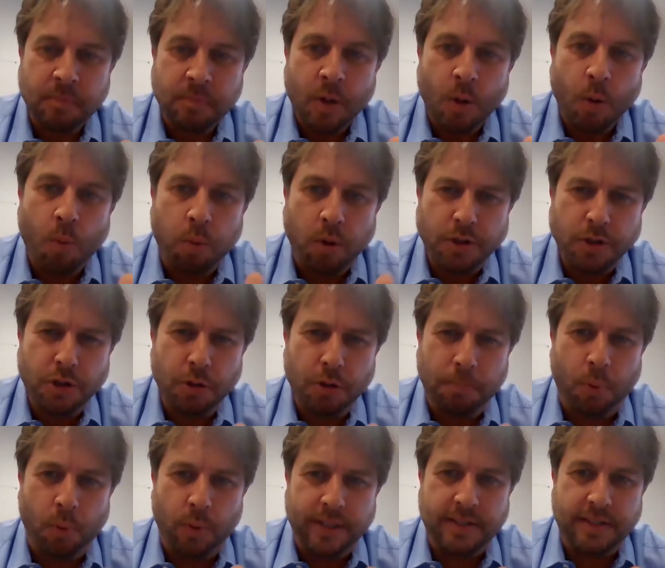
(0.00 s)
Well, what's your
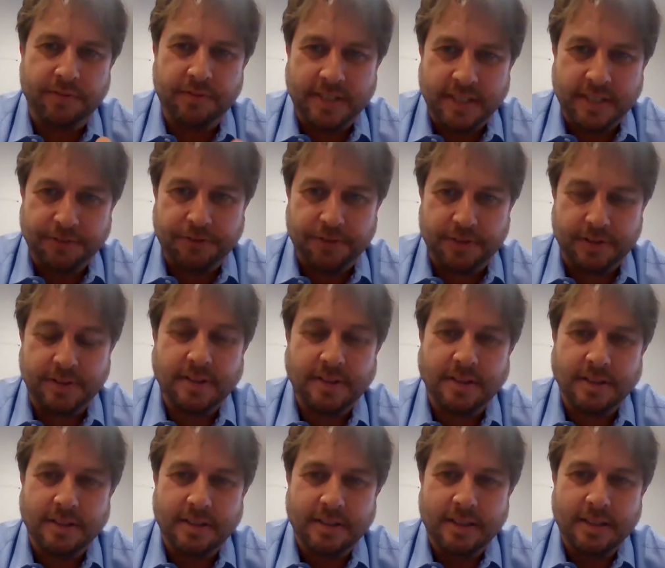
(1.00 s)
point of
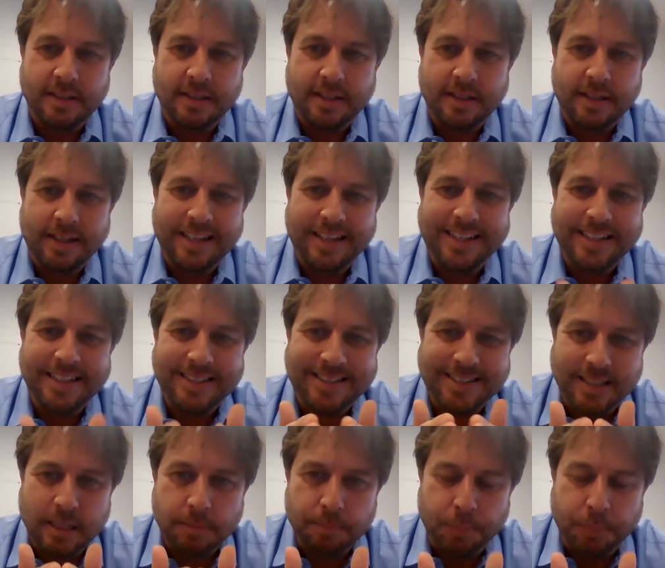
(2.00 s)
difference? It
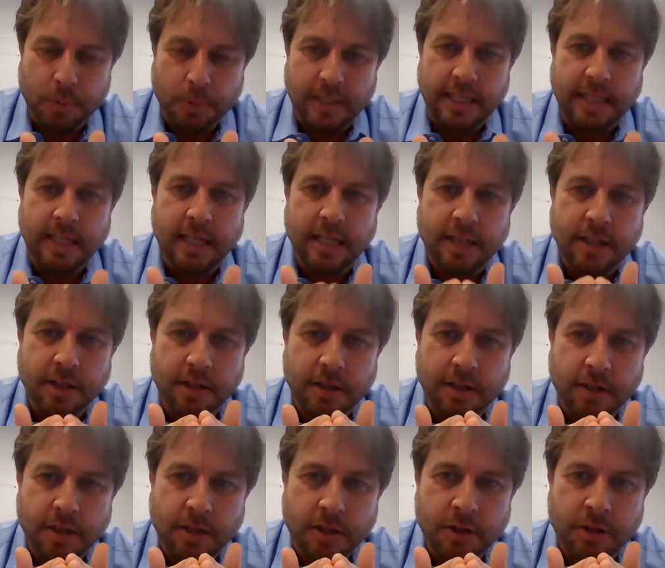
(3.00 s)
is simply
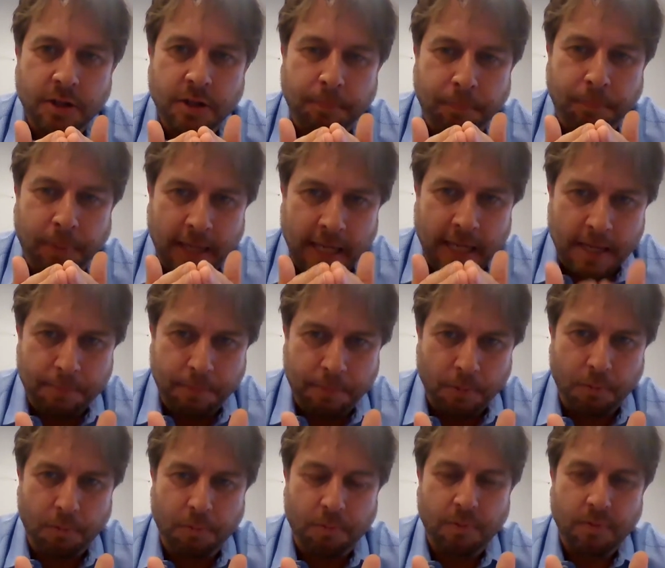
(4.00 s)
the
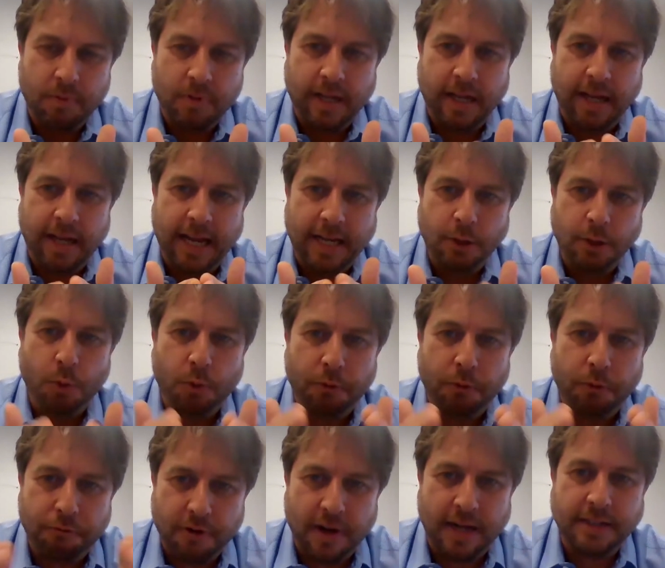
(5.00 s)
people at
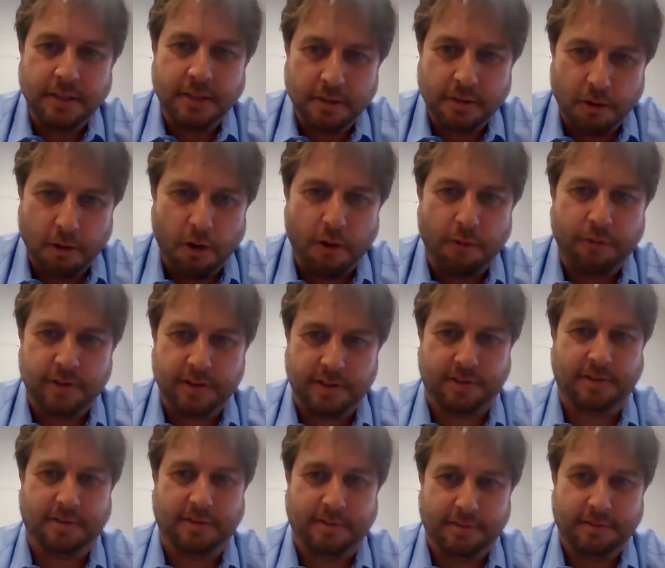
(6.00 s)
your front
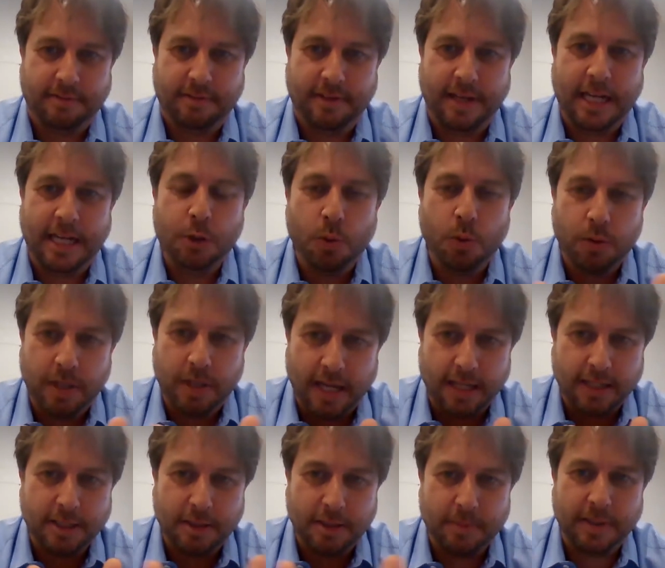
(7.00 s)
office and your
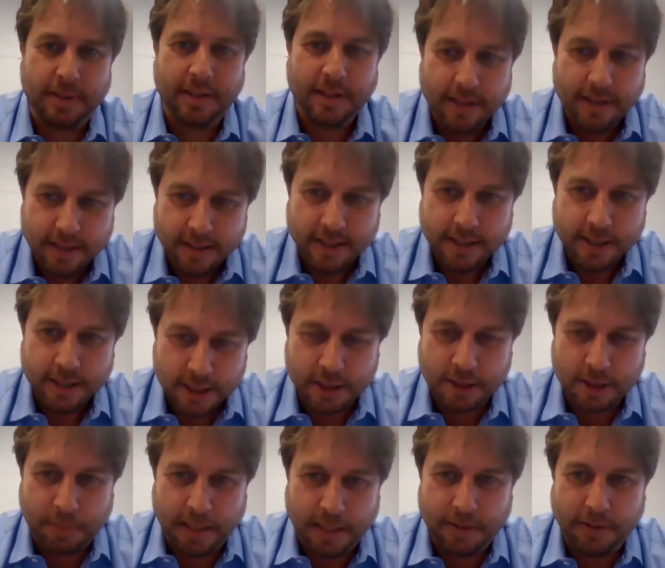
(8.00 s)
customer
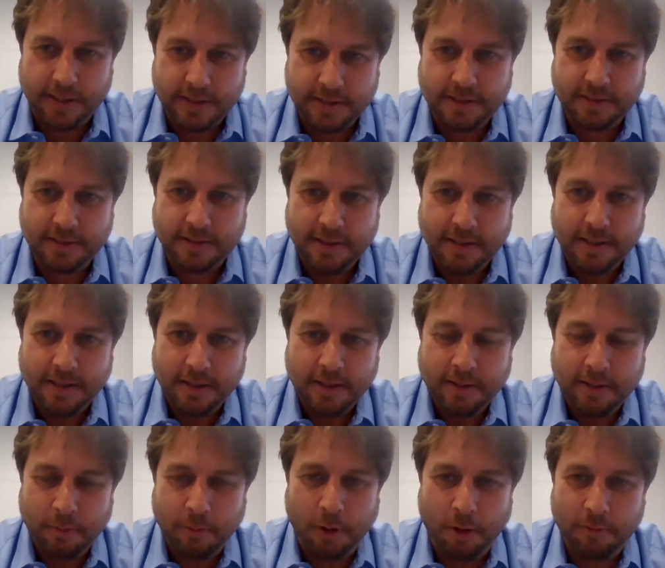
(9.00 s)
experience
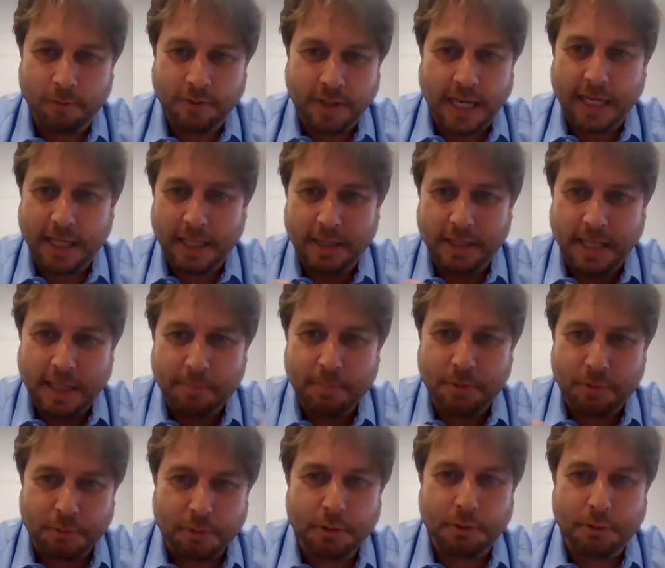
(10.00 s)
of taking them
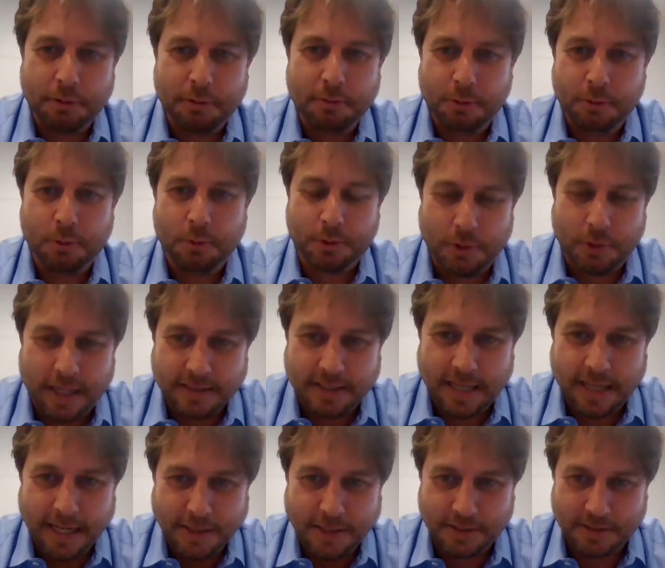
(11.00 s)
through your
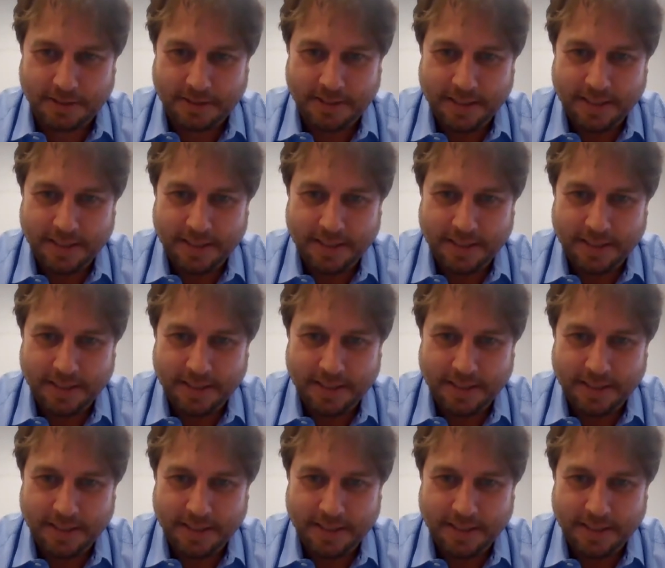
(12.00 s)
transaction.